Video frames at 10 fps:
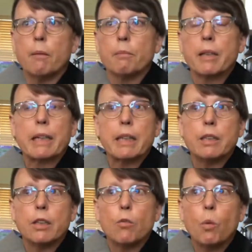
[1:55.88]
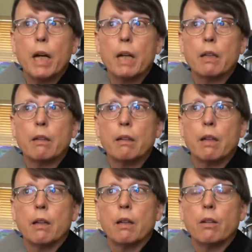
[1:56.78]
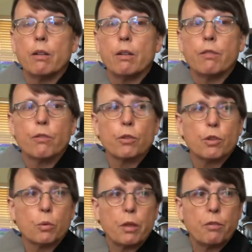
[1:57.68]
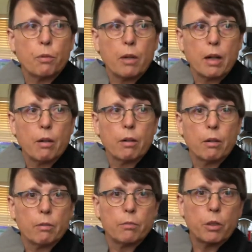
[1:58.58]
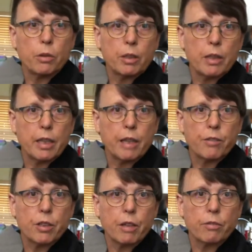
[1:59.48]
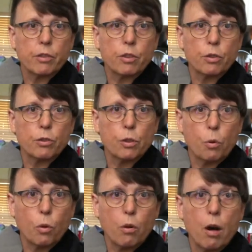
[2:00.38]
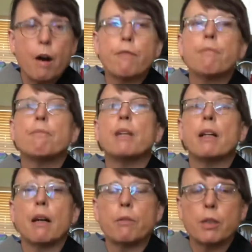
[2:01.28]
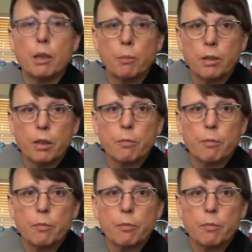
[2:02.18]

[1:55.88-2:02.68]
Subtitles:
like I did when the first 24-hour dose that they gave just after the surgery wore off, then I was able to give